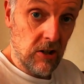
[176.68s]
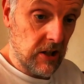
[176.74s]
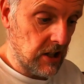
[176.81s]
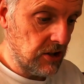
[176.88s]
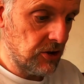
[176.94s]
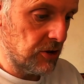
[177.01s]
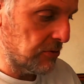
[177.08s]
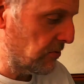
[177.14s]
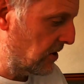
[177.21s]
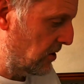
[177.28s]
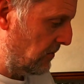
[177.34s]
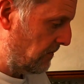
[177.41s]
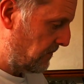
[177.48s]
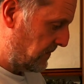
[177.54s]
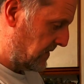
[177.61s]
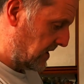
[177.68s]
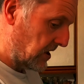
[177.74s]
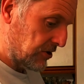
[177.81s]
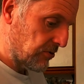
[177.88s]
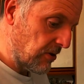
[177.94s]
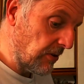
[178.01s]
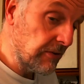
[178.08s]
these as well.
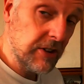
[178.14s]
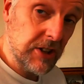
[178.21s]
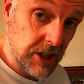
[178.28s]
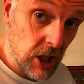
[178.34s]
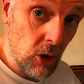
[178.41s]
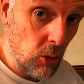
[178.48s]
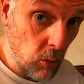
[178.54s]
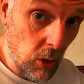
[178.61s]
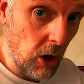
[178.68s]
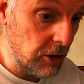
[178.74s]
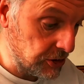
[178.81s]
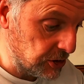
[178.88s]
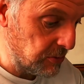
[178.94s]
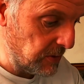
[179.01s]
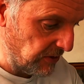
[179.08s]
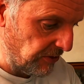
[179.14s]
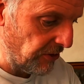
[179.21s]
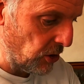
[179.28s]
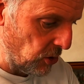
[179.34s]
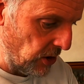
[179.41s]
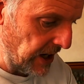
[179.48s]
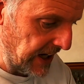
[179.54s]
These are obviously all washed
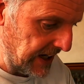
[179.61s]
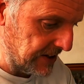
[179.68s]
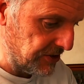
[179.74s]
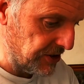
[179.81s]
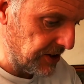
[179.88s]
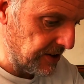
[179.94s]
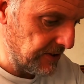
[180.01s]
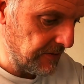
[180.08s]
beforehand.